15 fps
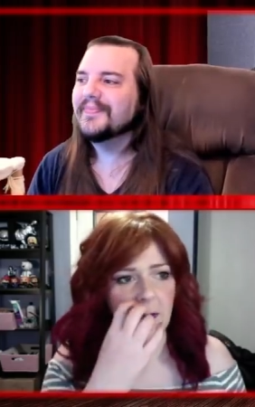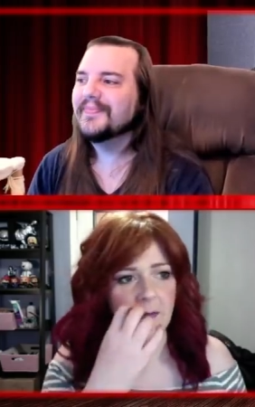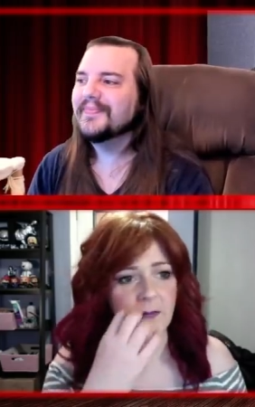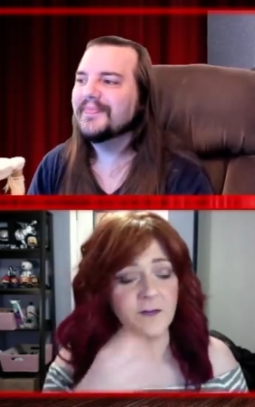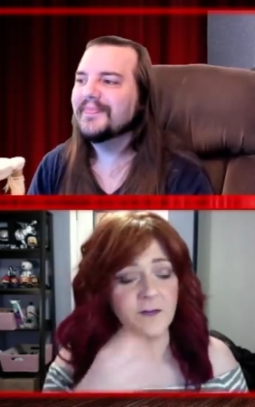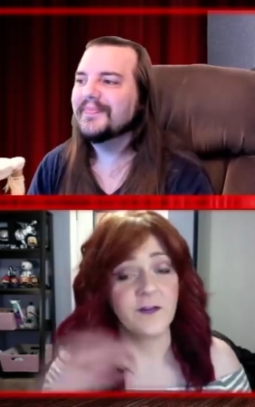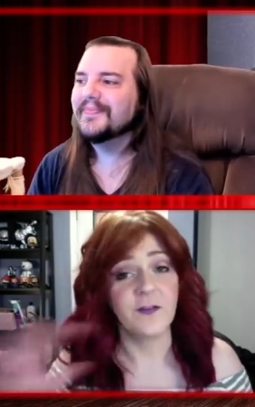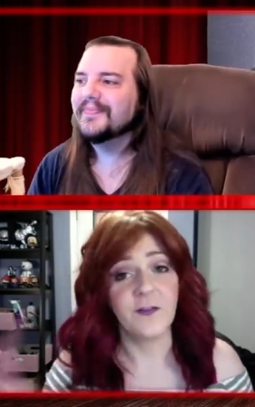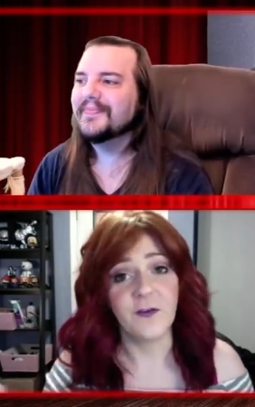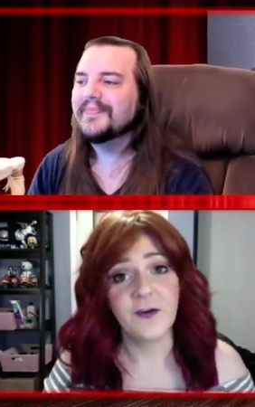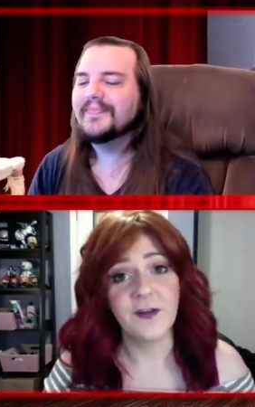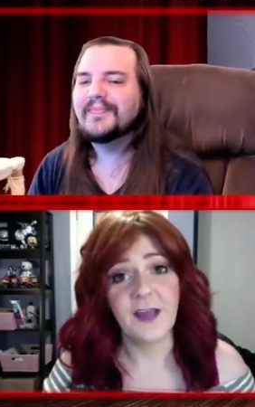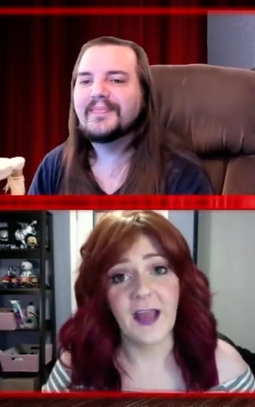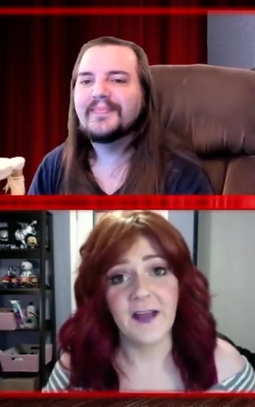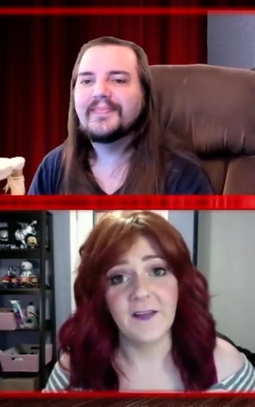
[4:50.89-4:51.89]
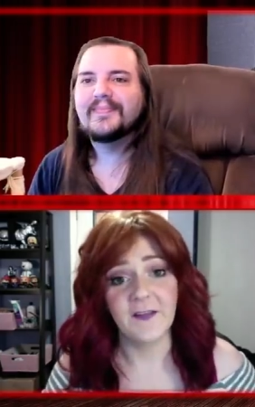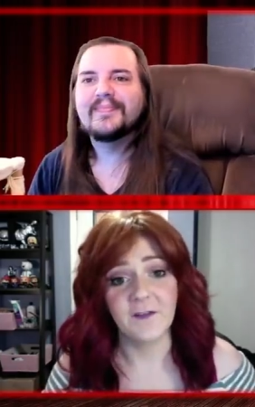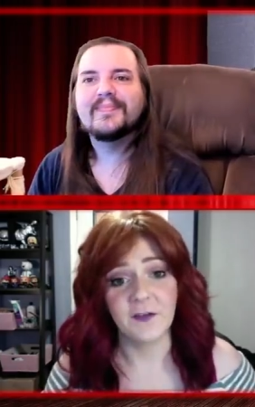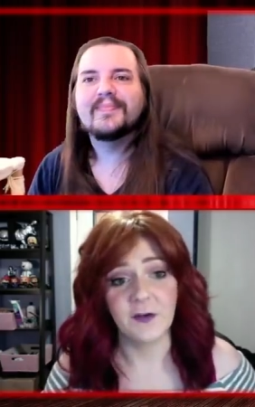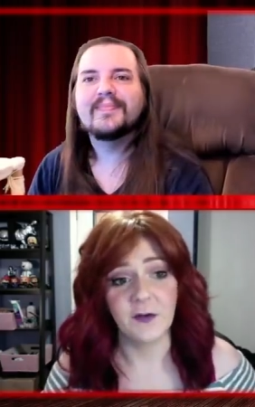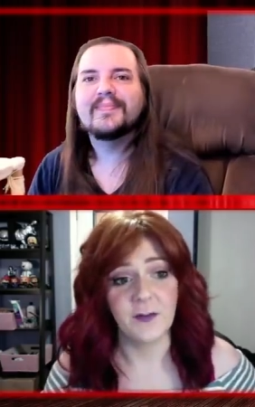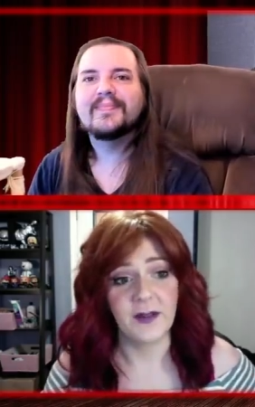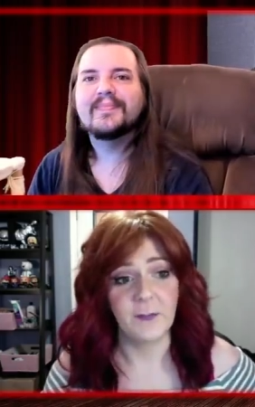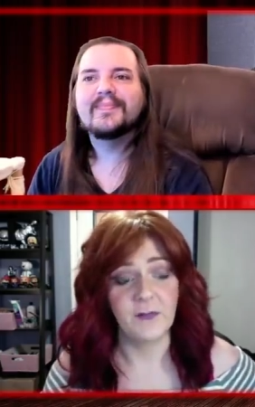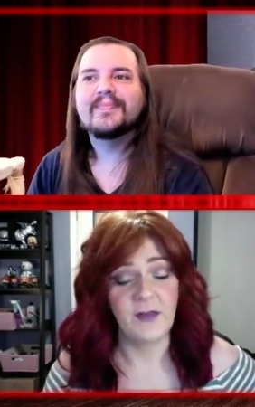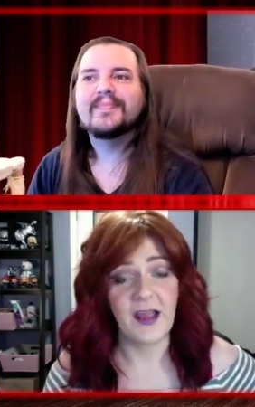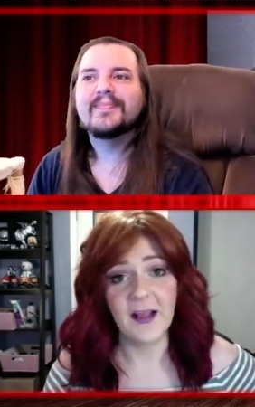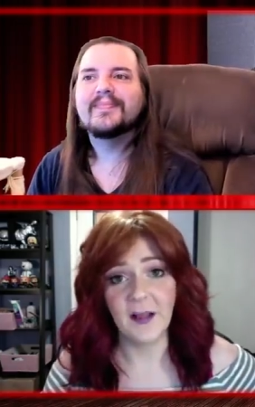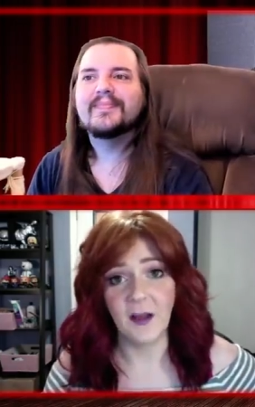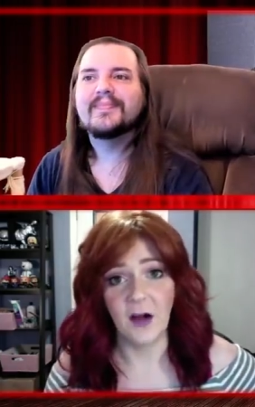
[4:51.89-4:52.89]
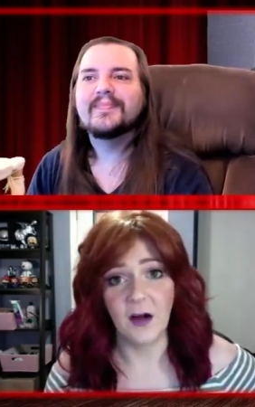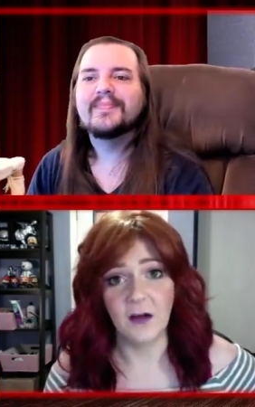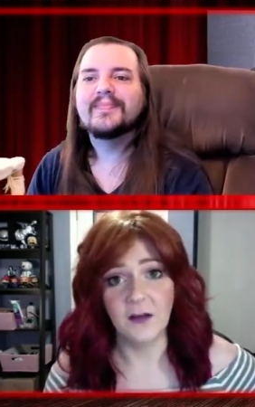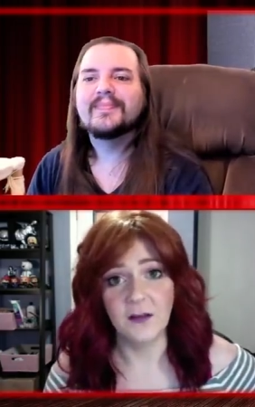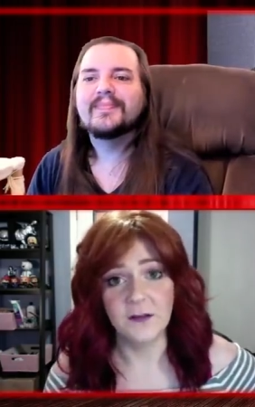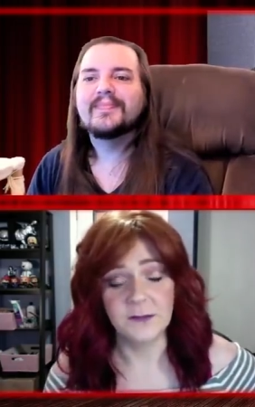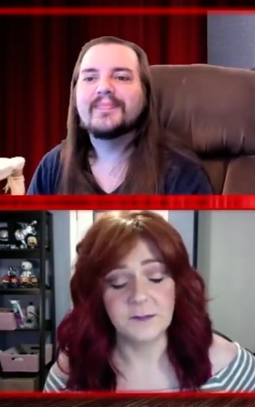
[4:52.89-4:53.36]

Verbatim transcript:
Speaker 1: And there's a third cat in the room named Tagalong.